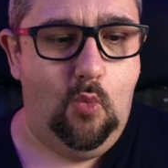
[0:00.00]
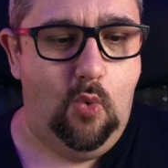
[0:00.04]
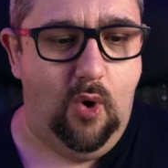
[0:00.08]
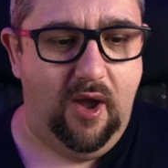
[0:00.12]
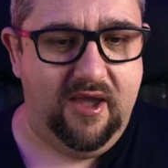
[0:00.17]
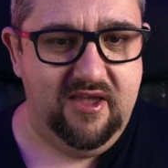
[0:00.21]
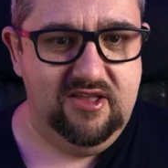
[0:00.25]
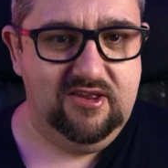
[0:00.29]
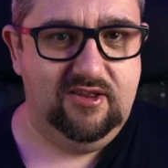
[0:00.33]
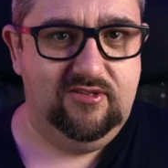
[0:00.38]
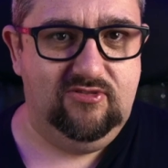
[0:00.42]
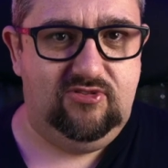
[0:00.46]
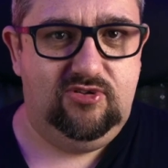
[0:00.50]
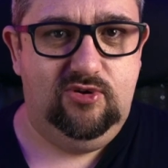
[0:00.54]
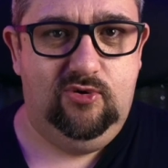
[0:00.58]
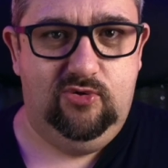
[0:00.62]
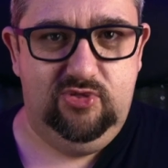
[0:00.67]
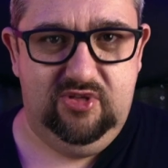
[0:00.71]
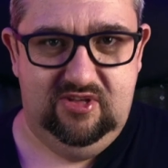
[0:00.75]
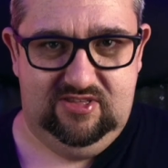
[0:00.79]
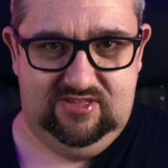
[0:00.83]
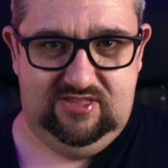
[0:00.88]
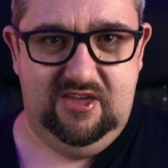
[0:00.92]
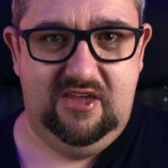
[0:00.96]
Wait until
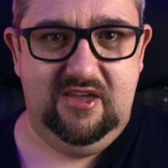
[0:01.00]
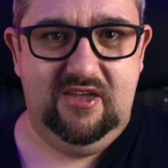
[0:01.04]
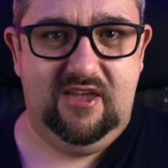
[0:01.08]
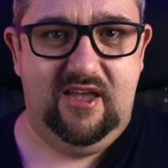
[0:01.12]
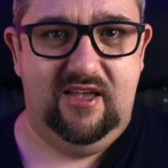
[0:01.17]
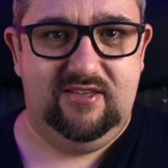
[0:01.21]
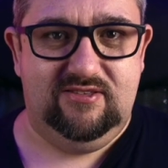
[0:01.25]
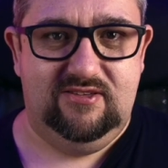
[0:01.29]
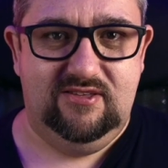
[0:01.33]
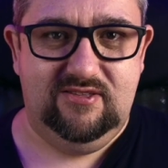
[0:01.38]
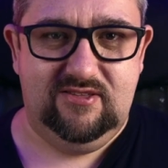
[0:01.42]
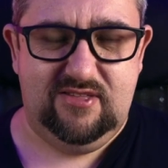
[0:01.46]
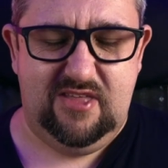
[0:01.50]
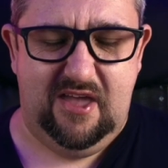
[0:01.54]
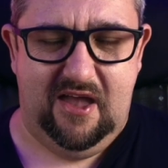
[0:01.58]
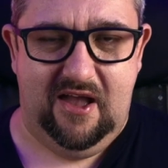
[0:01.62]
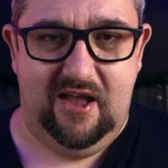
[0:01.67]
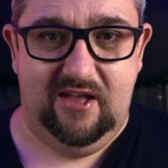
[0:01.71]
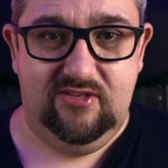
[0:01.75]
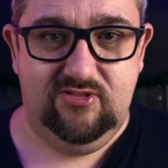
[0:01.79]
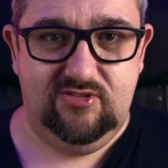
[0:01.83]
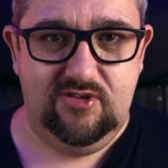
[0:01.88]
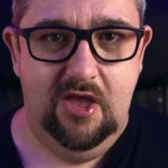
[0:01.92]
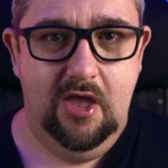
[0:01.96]
this thing gets into the
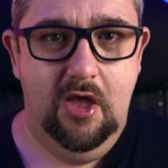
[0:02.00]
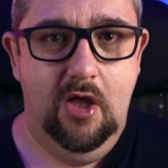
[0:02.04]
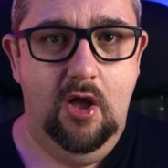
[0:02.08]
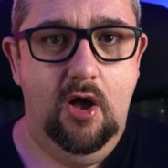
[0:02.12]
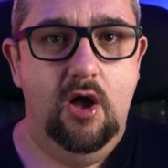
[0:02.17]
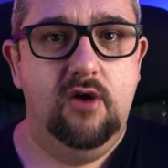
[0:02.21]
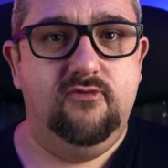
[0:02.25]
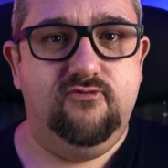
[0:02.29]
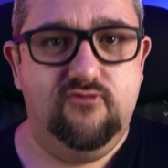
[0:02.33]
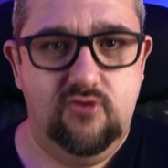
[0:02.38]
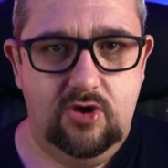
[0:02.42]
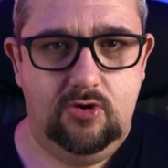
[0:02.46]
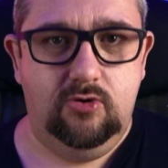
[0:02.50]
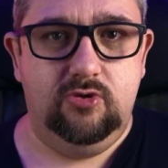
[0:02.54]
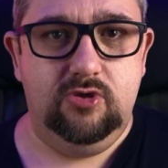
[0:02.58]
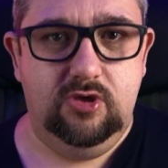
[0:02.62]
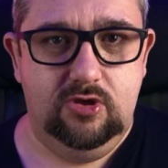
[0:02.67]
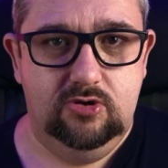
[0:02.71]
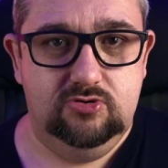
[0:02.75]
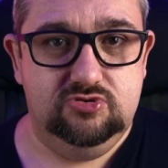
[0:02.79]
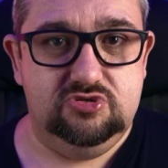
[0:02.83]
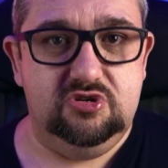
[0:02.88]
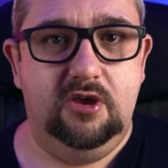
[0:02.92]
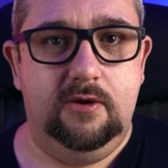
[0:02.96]
hands of real
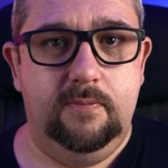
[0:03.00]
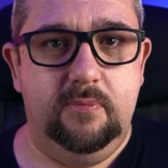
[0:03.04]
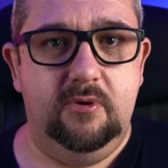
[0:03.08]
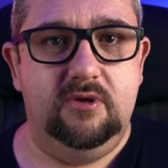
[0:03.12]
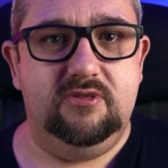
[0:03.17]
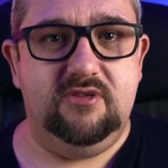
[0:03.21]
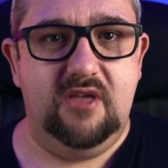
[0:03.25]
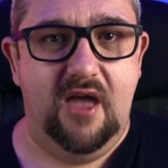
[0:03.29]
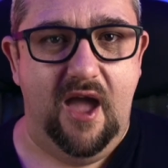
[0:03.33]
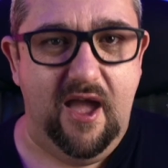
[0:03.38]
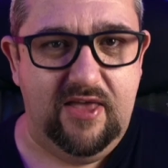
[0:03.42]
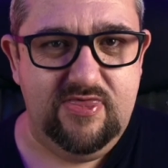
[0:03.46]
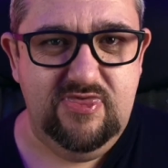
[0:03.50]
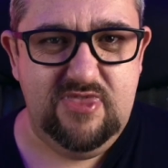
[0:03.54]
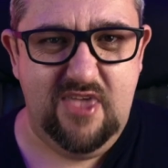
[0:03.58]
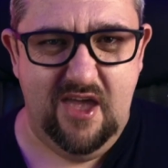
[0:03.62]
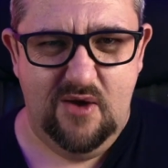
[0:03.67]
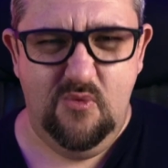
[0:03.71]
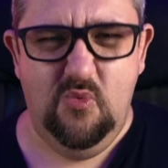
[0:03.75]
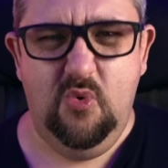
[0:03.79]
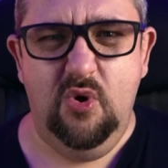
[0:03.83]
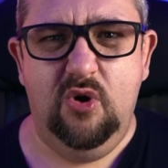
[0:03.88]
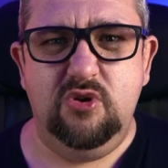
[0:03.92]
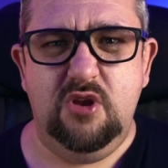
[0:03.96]
YouTubers, and
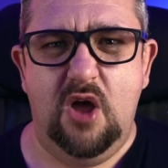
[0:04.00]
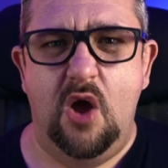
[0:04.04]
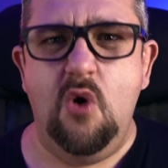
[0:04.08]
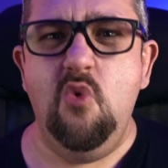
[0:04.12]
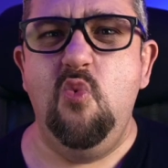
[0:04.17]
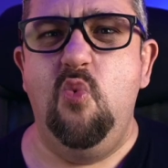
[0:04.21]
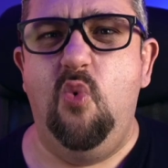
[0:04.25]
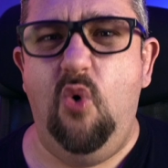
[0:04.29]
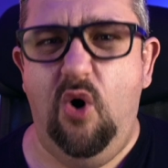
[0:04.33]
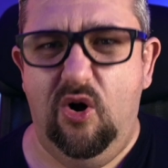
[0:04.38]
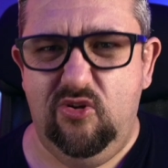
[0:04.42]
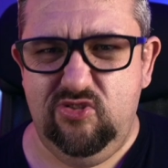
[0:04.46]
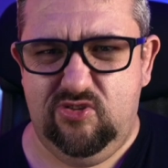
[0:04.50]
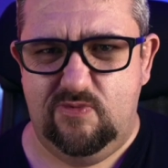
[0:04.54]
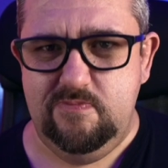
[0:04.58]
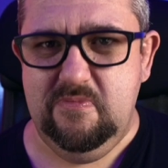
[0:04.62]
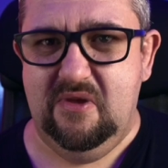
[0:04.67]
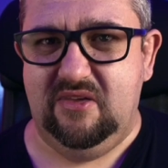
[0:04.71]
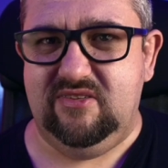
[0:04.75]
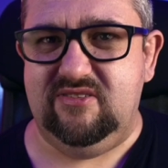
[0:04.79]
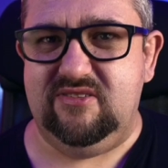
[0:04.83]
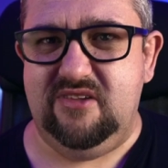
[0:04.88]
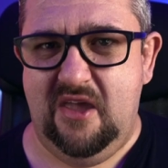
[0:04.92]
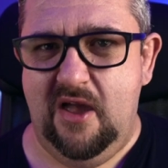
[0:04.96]
then we'll know what's
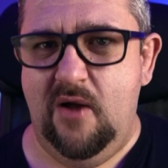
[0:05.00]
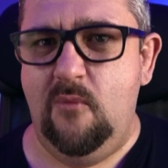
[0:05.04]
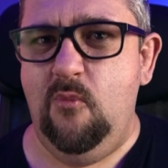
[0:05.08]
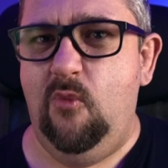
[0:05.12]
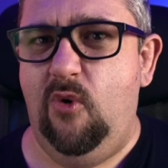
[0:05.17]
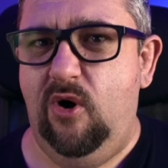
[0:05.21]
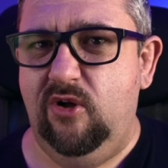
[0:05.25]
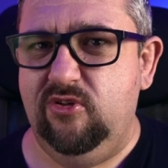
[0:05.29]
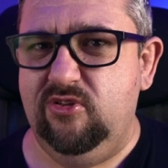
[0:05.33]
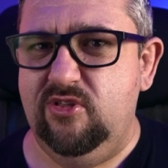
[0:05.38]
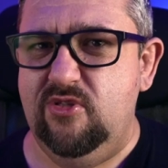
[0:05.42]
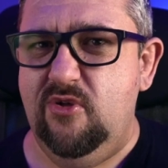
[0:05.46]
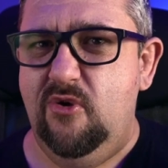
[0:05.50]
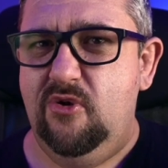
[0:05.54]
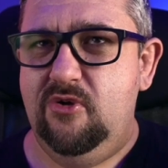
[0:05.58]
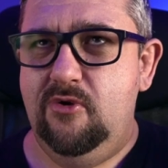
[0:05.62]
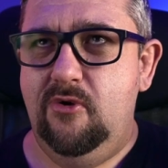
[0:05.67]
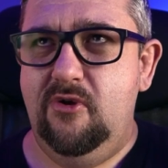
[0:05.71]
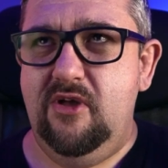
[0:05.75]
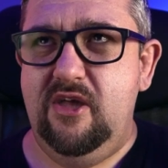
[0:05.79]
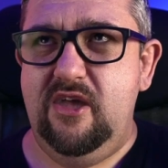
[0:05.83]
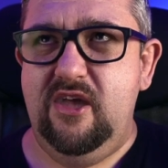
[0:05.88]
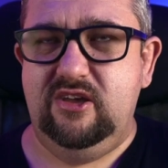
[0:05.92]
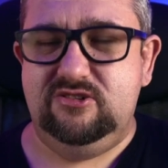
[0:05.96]
missing and what
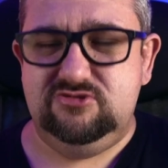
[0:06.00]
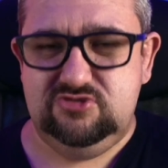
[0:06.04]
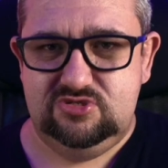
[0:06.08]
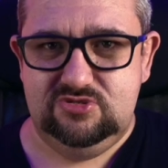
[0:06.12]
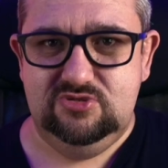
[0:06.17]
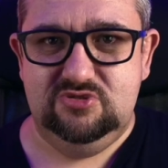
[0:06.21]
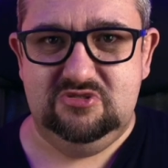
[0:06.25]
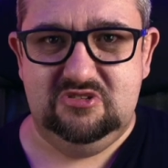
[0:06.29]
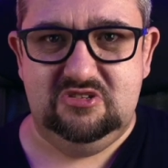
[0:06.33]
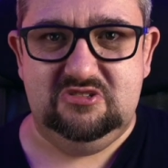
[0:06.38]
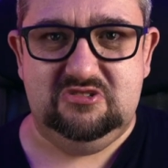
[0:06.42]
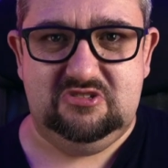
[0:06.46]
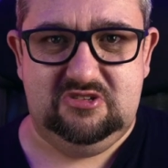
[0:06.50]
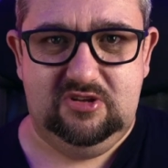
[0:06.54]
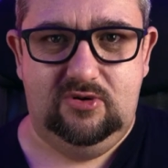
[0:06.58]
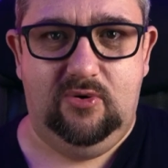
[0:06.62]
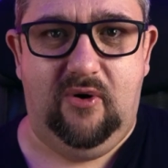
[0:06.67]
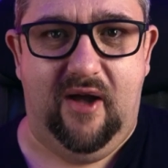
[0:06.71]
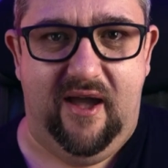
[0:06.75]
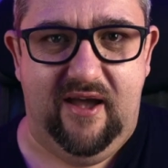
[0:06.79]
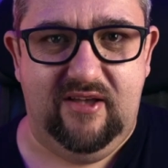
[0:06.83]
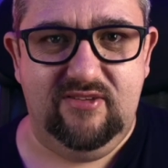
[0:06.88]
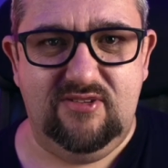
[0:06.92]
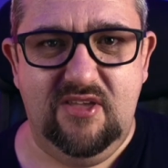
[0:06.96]
issues it still
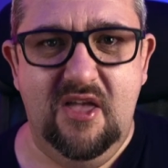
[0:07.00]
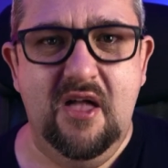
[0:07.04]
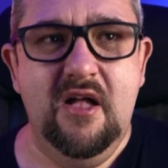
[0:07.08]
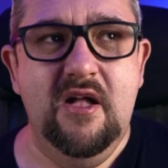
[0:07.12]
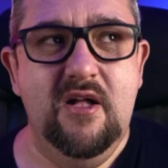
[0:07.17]
has.